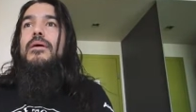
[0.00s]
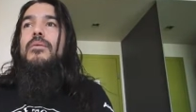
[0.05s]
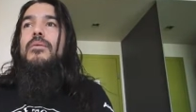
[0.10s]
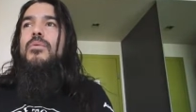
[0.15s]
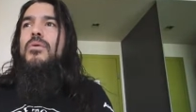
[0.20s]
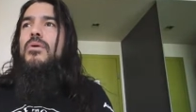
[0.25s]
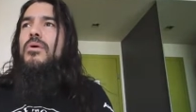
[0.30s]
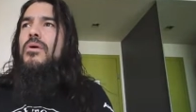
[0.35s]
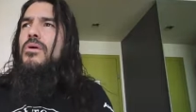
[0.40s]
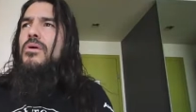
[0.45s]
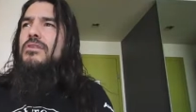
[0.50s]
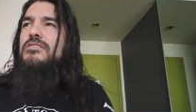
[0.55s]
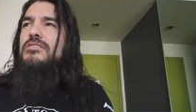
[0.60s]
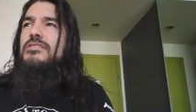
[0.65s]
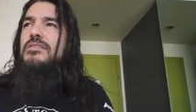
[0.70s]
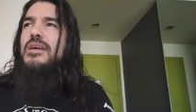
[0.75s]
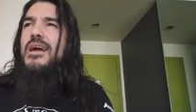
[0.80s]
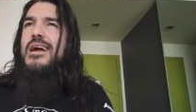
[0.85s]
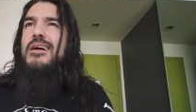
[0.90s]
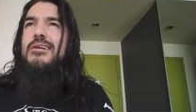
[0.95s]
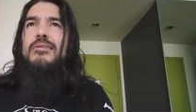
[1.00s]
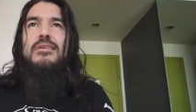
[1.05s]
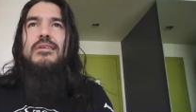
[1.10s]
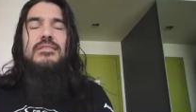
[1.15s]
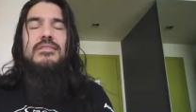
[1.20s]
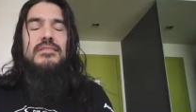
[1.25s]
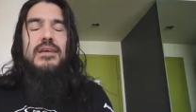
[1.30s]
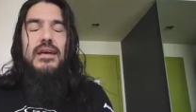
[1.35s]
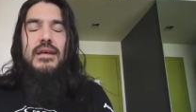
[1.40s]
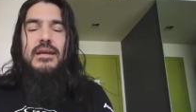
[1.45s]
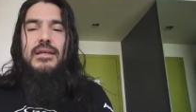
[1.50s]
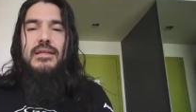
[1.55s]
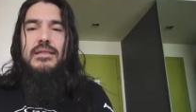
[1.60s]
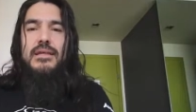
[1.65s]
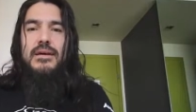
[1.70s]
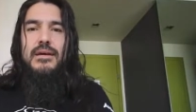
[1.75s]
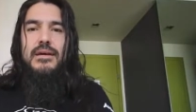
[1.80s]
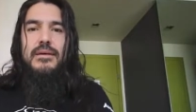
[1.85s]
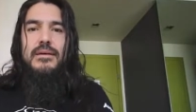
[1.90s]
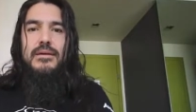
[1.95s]
we're all scared to say
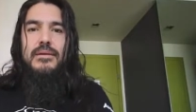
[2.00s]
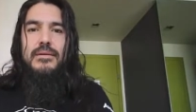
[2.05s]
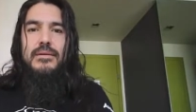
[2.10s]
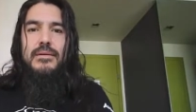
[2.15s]
anything.